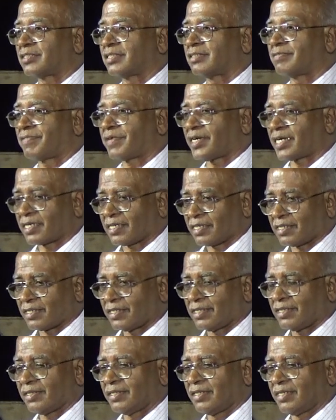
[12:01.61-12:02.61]
In fact,
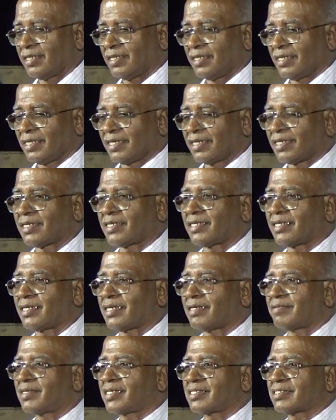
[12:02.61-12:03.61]

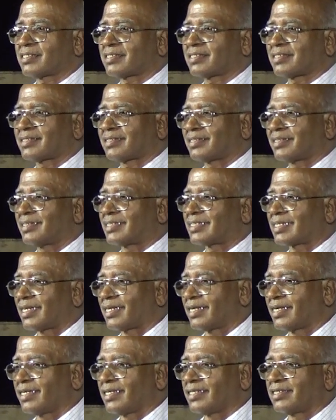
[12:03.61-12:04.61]
I was
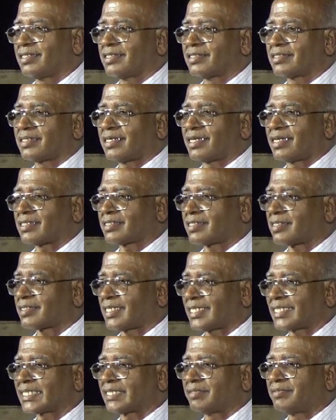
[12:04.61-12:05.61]
telling in this NSS
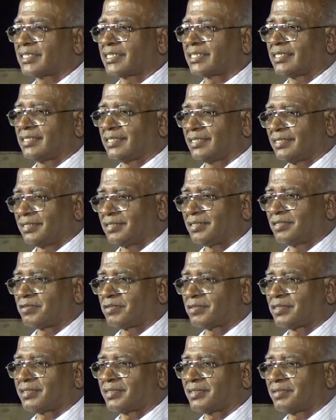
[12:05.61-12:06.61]
activity,
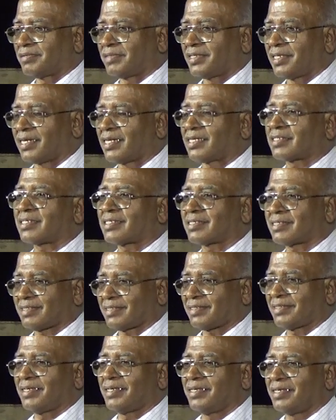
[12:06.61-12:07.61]
the
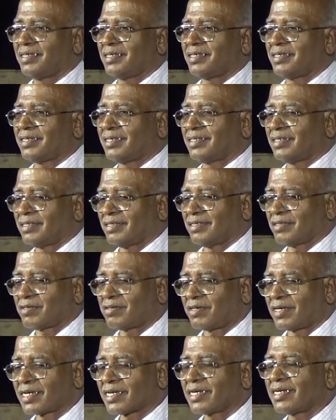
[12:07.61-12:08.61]
NSS
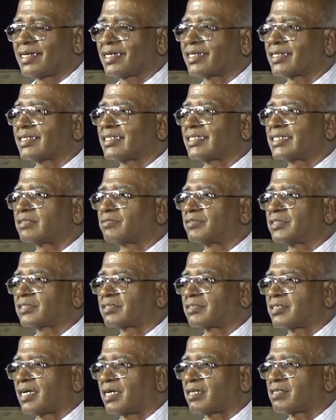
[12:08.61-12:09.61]
coordinator, that we
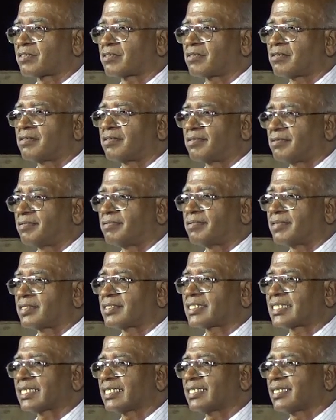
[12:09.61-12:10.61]
should also
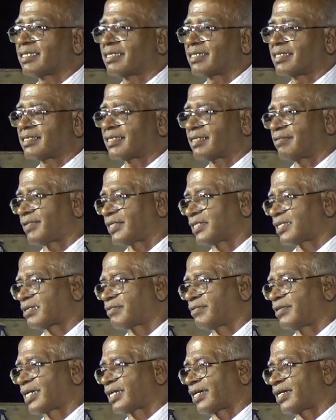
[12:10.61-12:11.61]
see
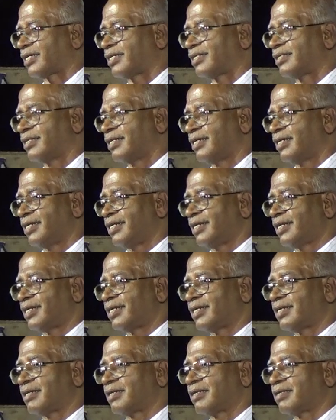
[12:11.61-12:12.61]
whether we can
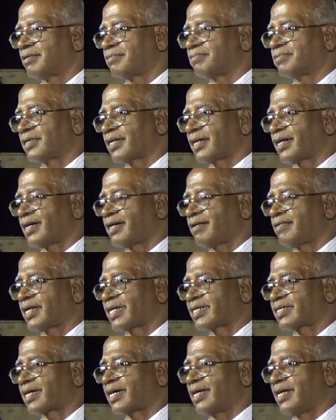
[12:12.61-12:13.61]
have
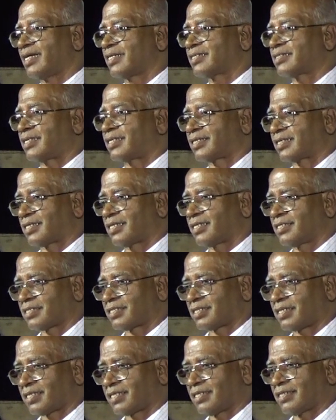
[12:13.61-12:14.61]
a training center
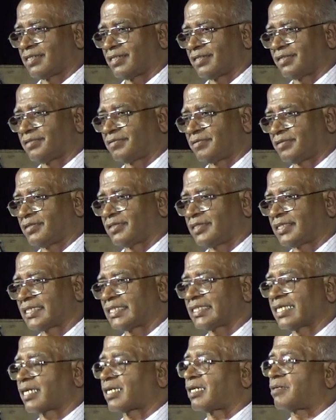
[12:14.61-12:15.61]
inside
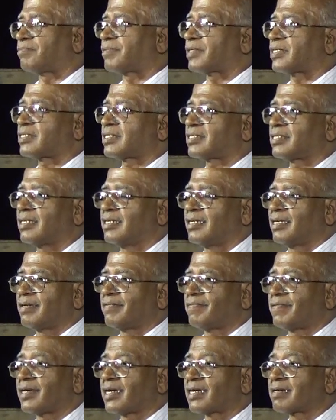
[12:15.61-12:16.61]
the campus
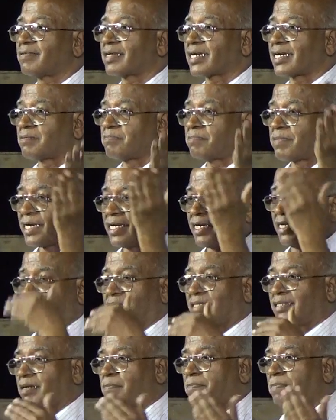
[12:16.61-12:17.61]
where we can
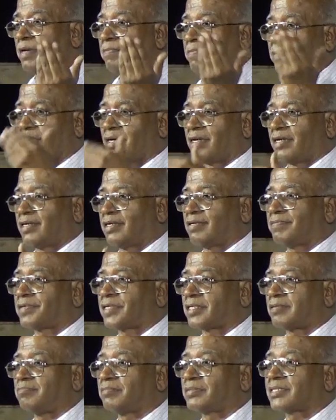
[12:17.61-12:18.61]
bring people
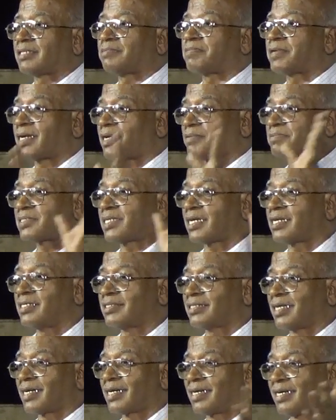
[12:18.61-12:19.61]
from, say, perhaps
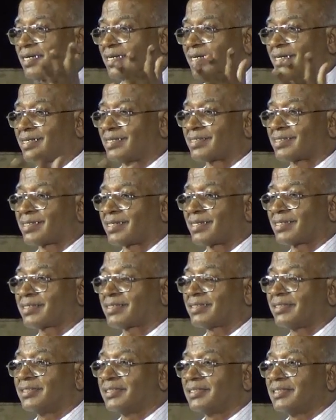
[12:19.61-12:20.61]
10 Telangana districts,
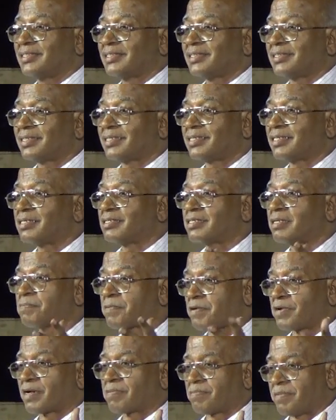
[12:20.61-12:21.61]
the
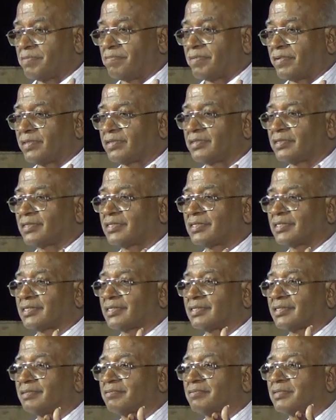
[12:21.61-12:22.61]
poor people,
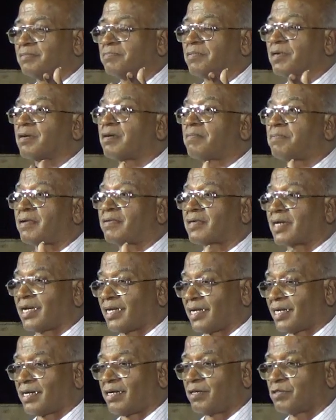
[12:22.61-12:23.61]
the below poverty
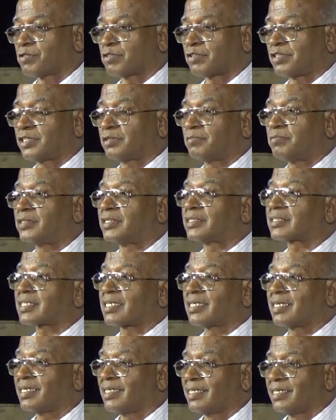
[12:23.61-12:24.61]
line household,
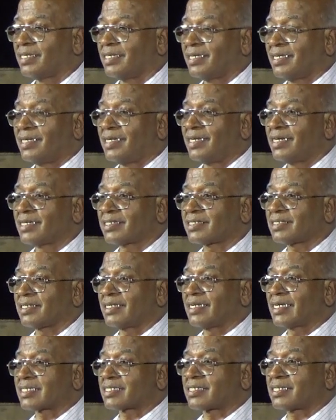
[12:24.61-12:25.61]
mostly
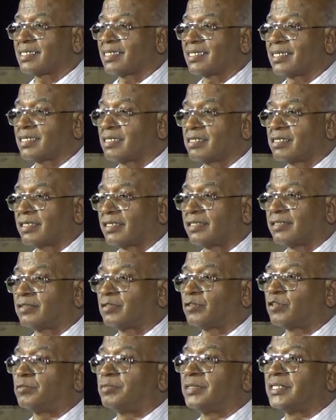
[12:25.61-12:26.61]
SCST
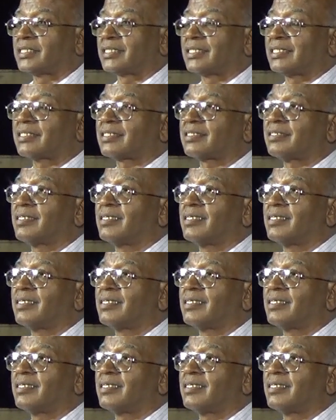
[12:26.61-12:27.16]
and OBCs,